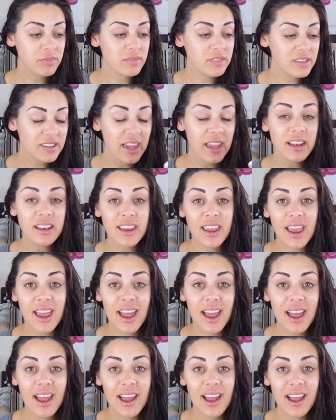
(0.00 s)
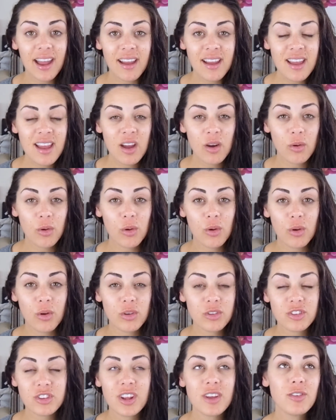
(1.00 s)
skincare, or
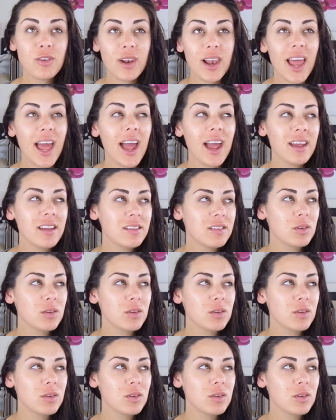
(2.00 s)
shave your legs,